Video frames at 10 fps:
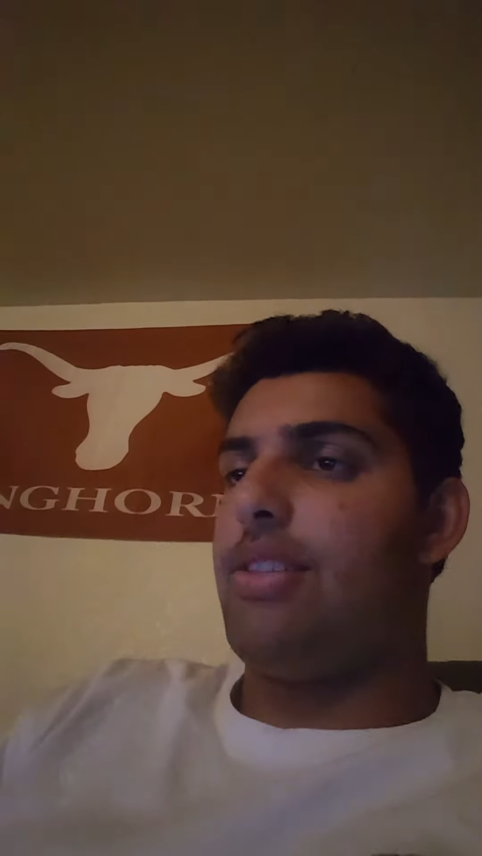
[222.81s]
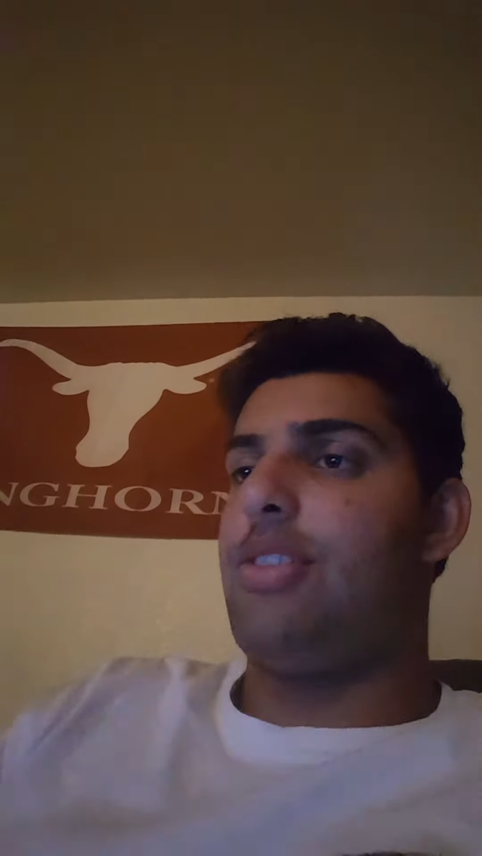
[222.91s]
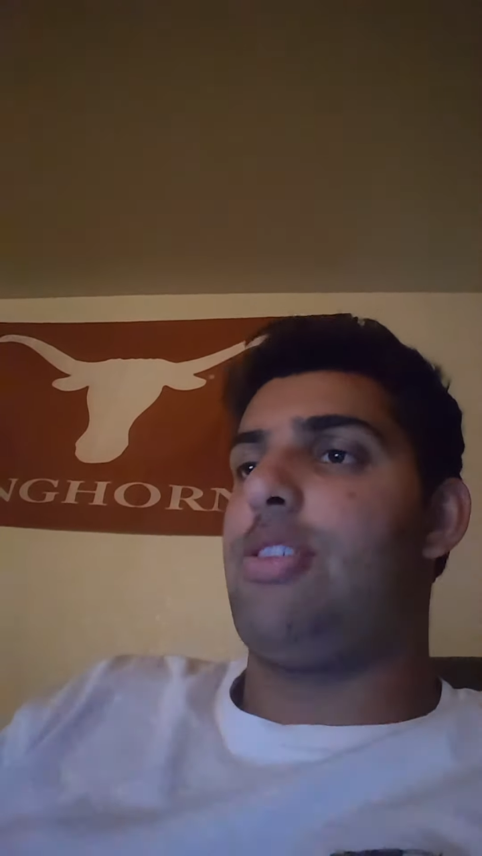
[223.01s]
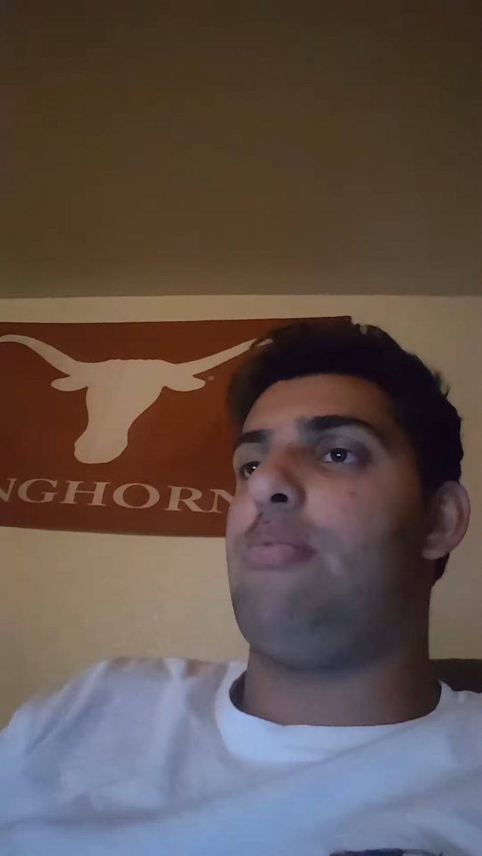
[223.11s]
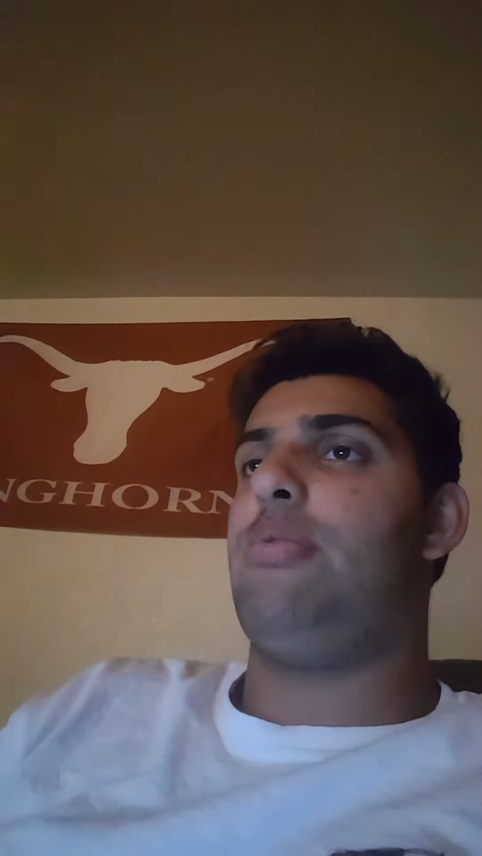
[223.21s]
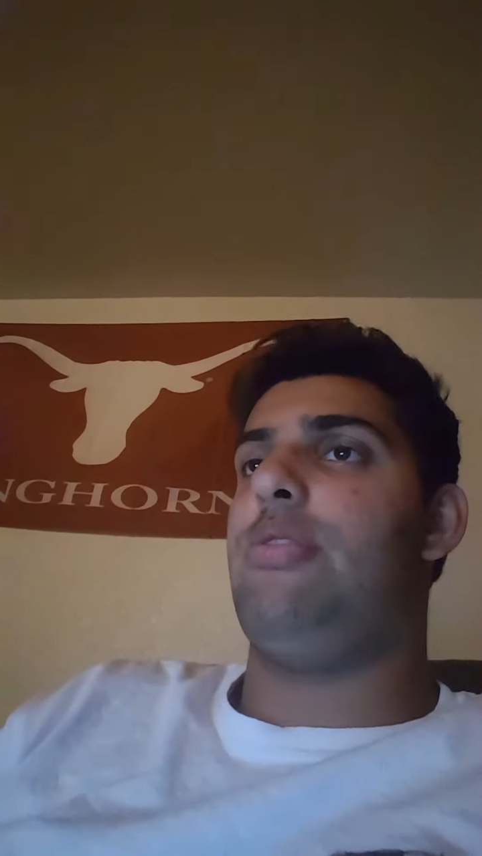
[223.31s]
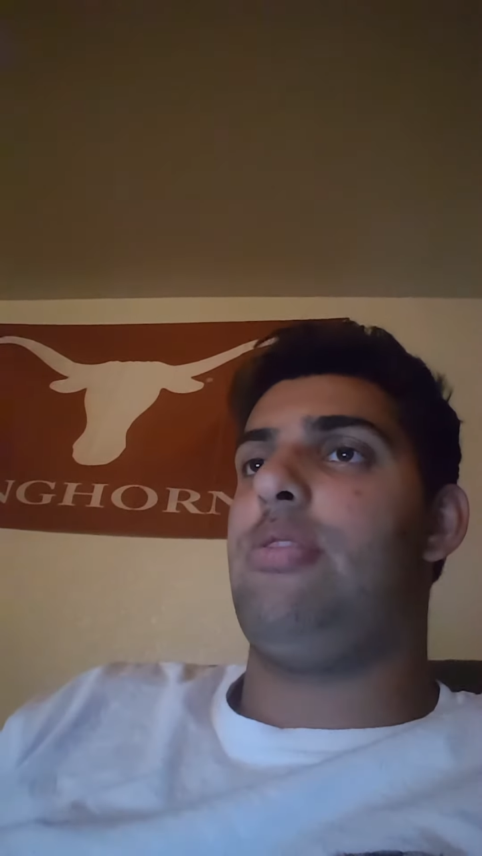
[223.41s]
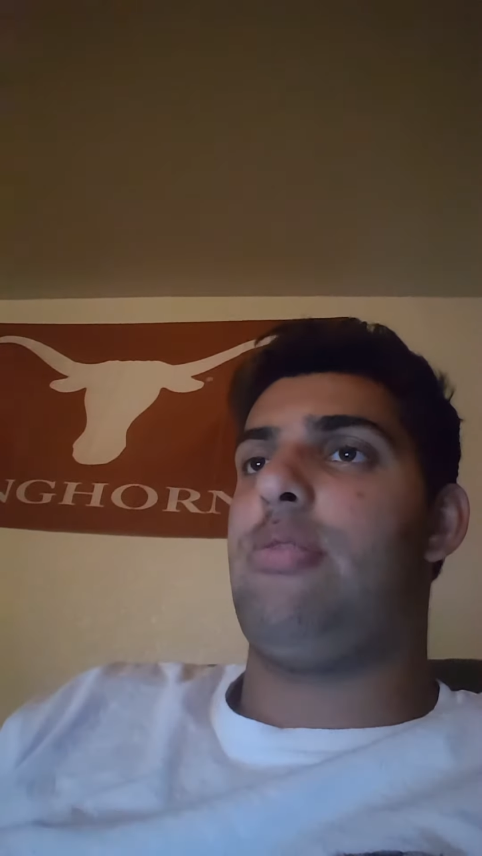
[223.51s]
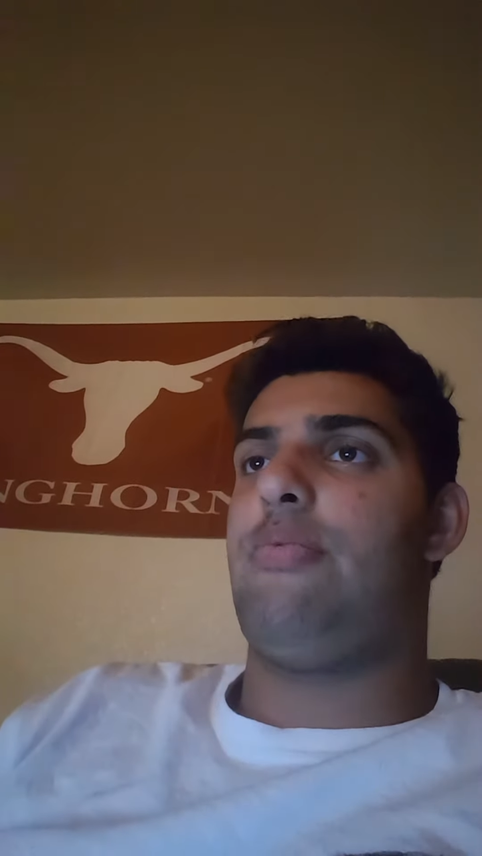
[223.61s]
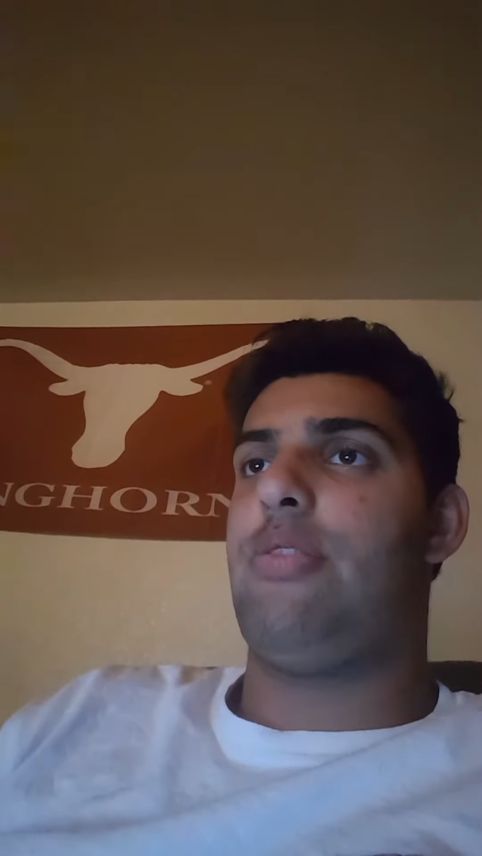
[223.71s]
I should have pulled this
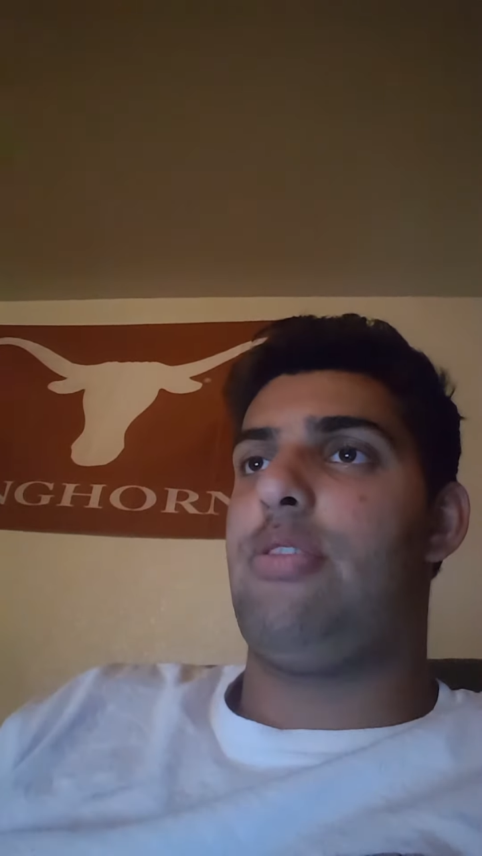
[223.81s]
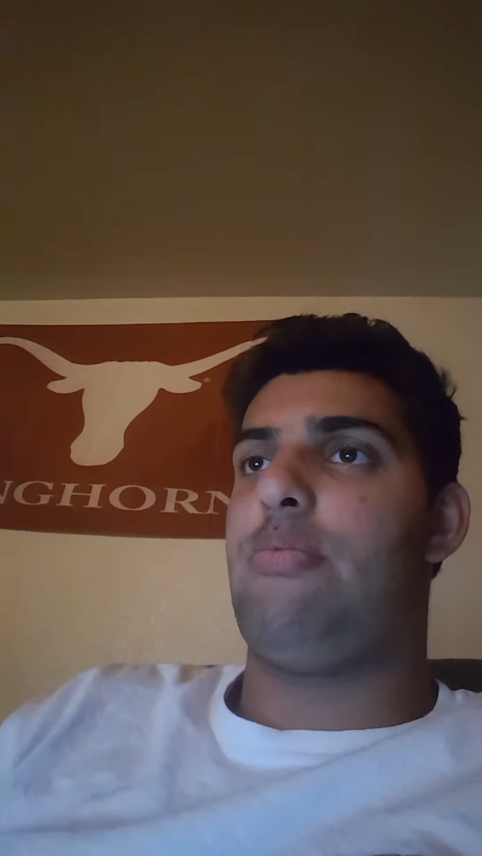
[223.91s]
up first,